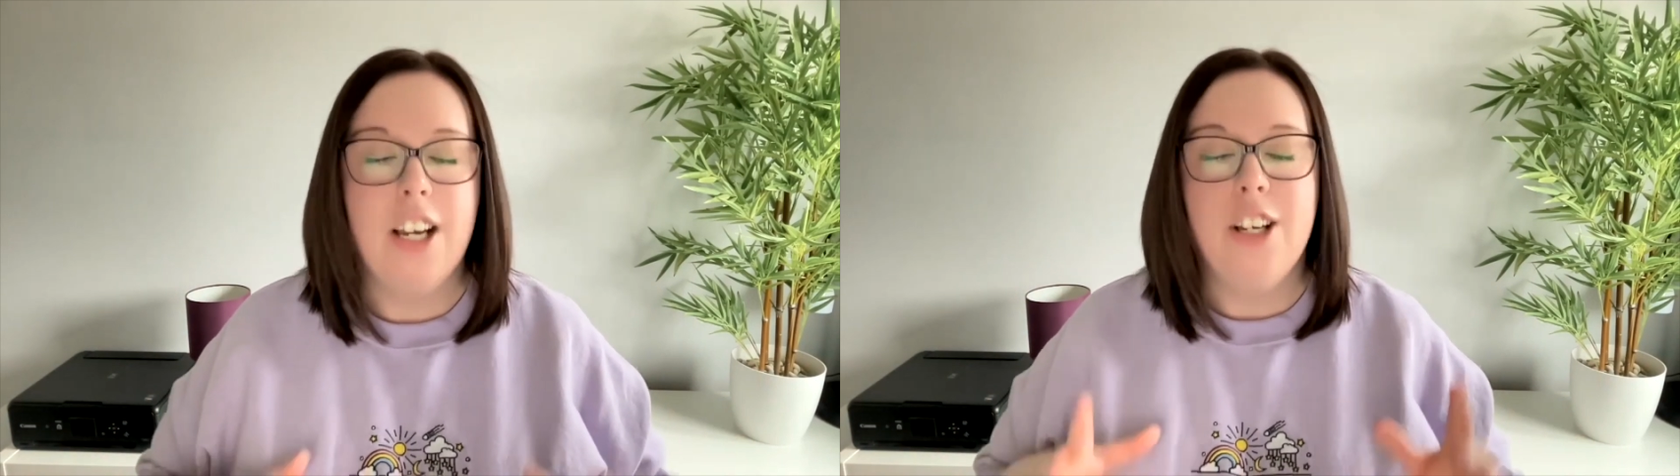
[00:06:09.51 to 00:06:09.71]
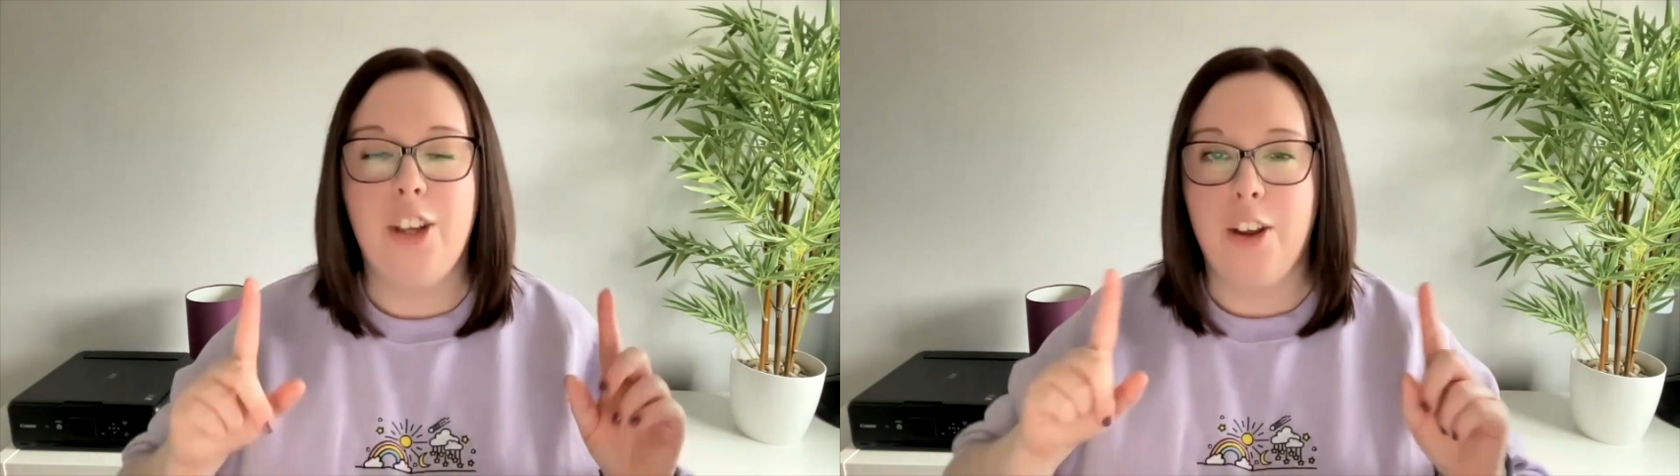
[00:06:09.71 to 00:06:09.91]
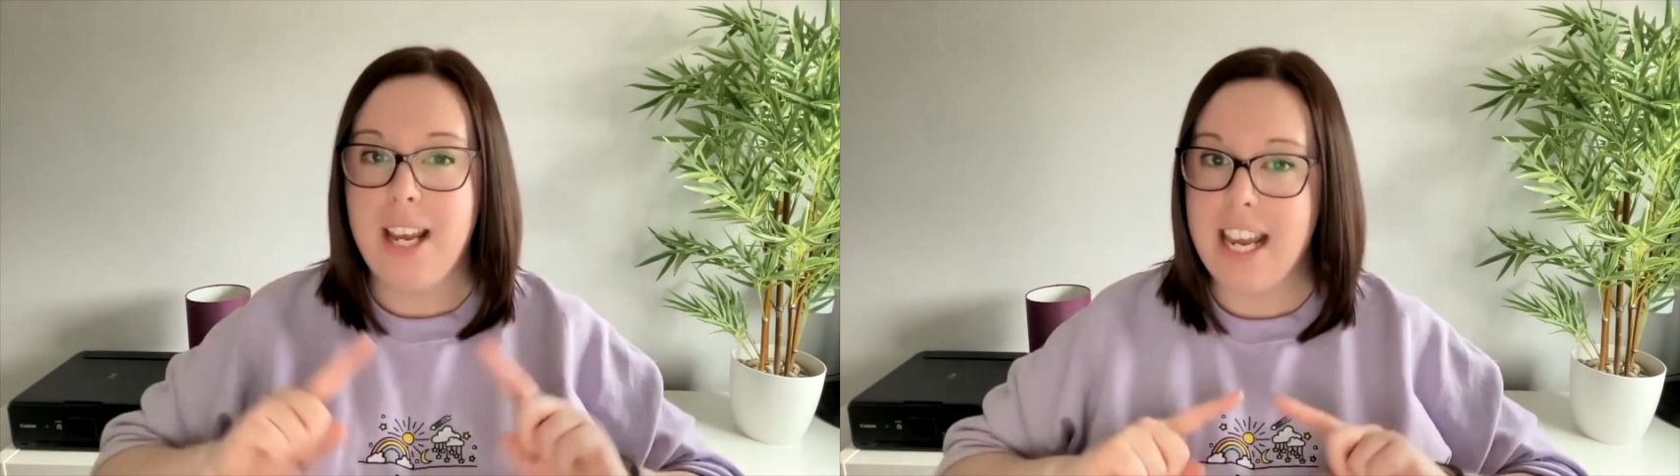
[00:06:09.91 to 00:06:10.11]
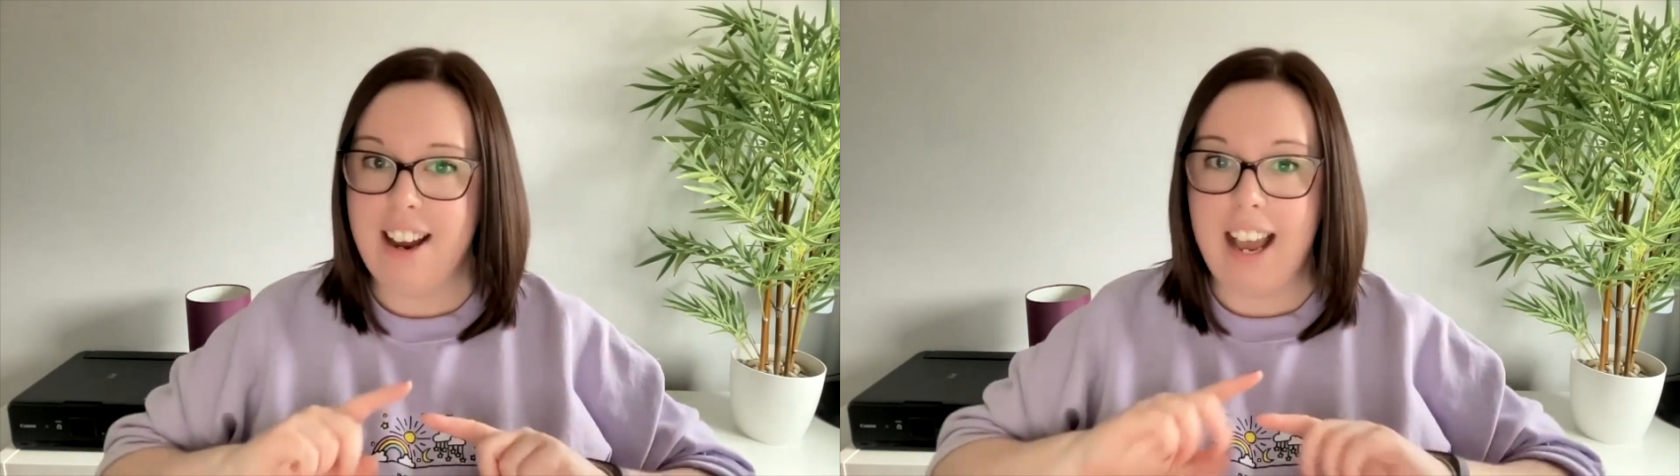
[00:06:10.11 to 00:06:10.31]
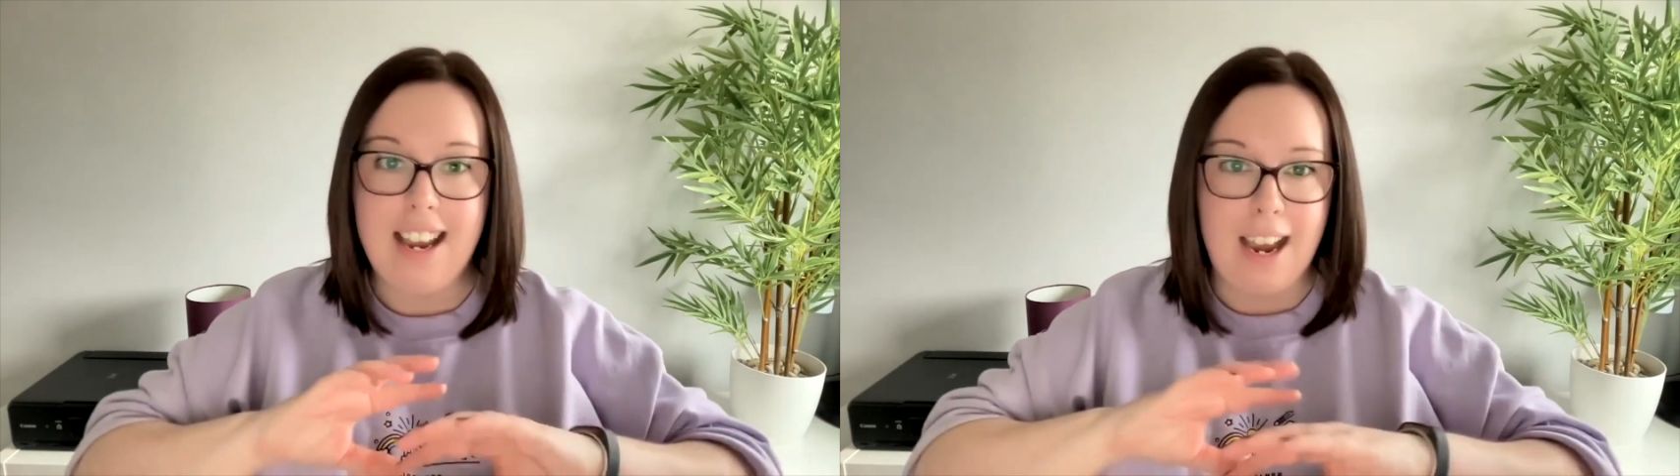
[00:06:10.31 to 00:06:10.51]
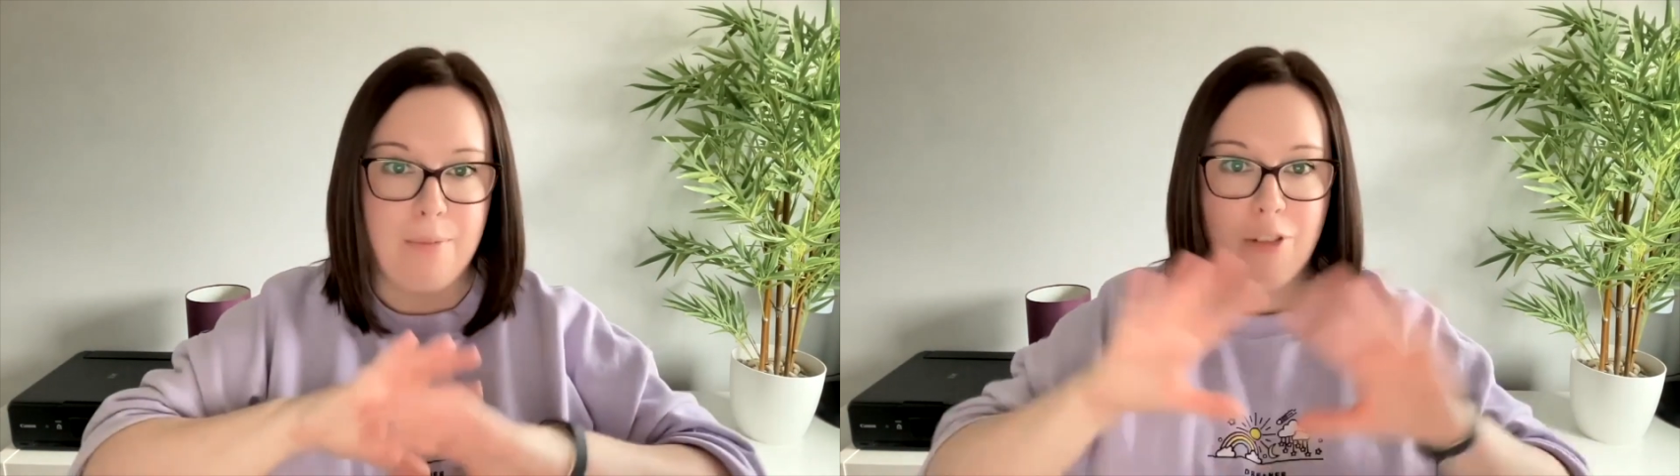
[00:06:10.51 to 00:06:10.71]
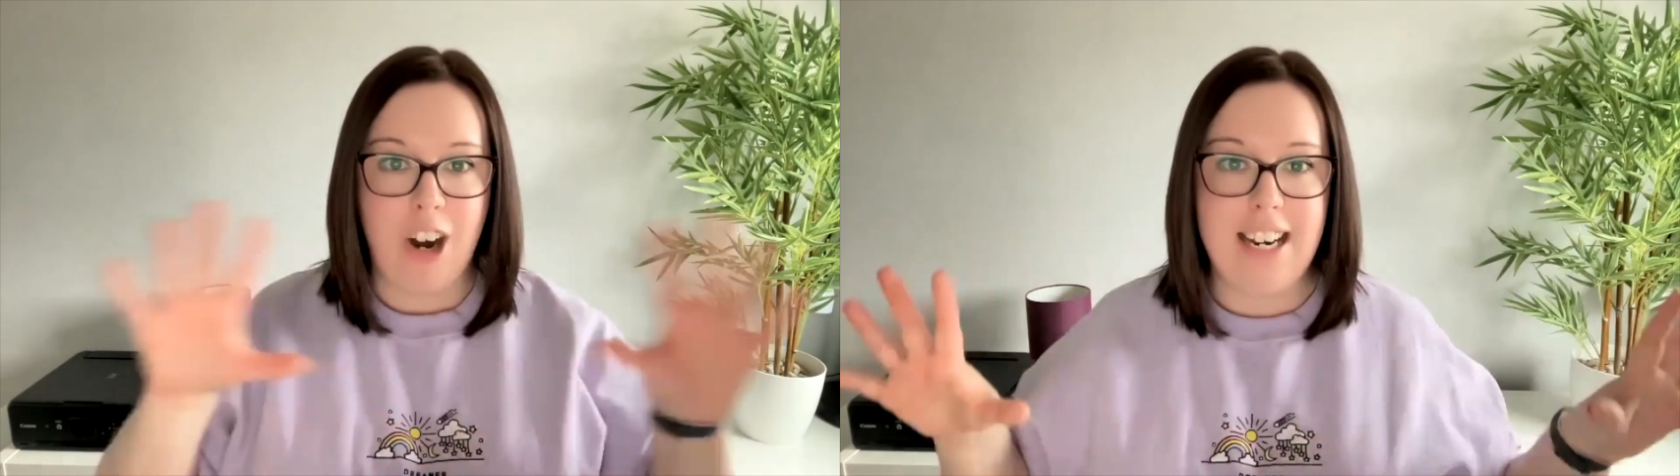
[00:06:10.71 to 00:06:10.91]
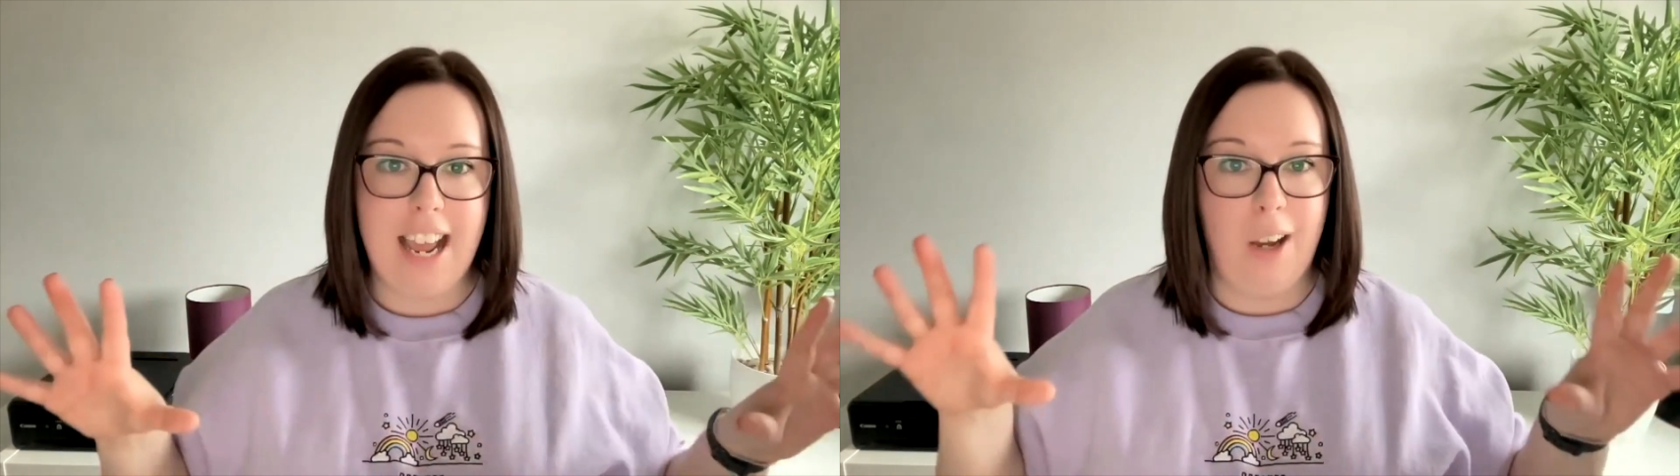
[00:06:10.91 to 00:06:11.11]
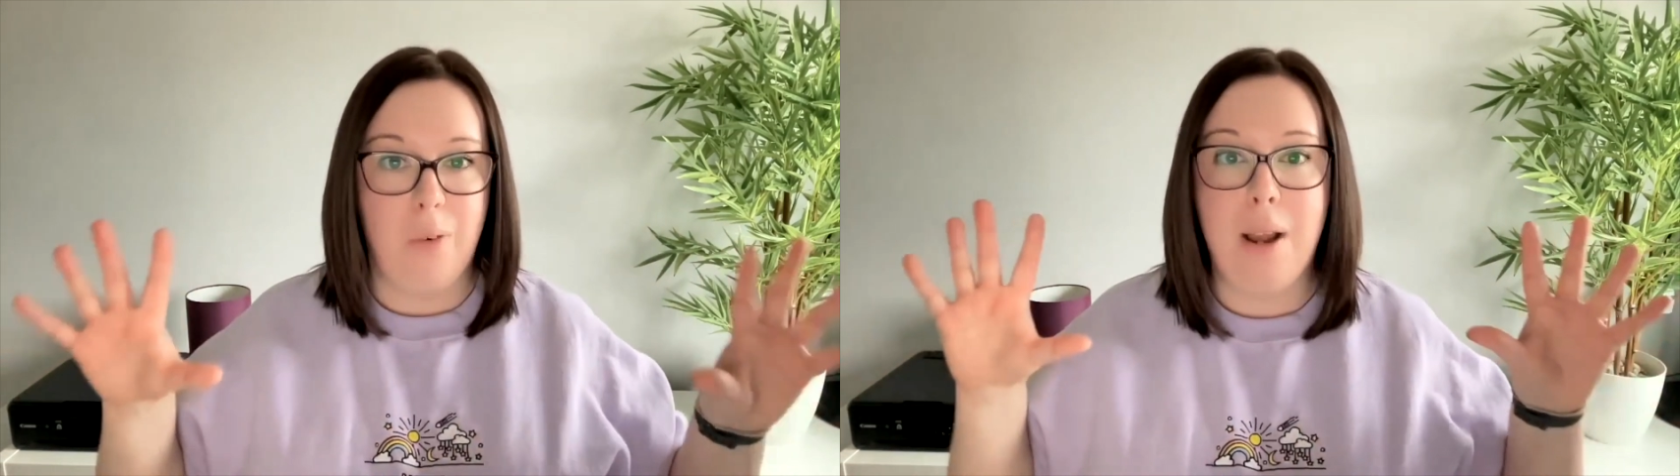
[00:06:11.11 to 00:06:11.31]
So here I am right now,